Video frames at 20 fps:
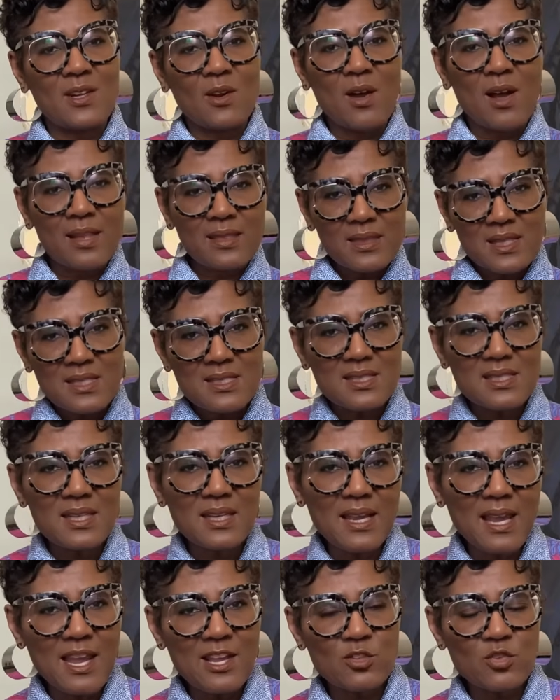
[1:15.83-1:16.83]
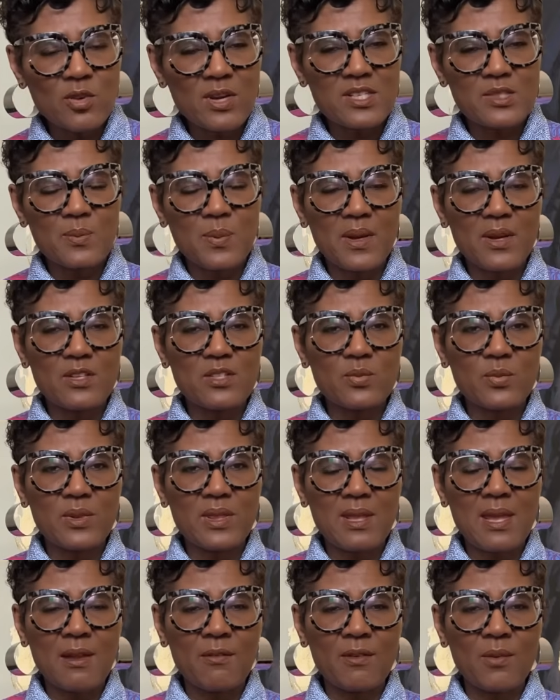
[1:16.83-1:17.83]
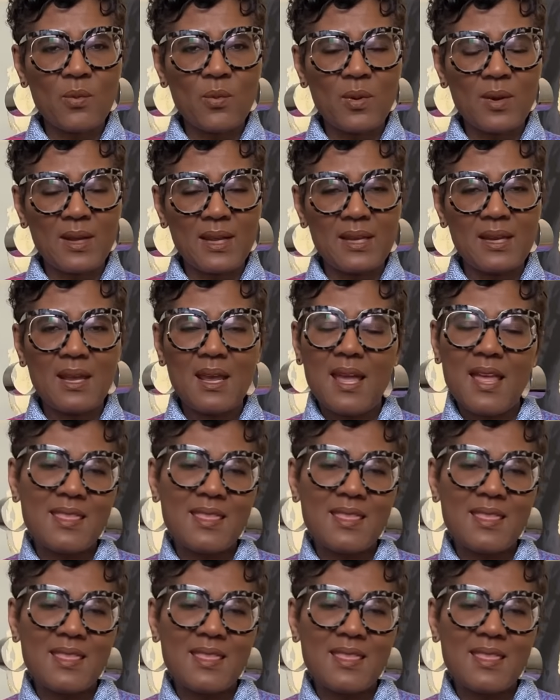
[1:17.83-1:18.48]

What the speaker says: authentic and transparent with everyone,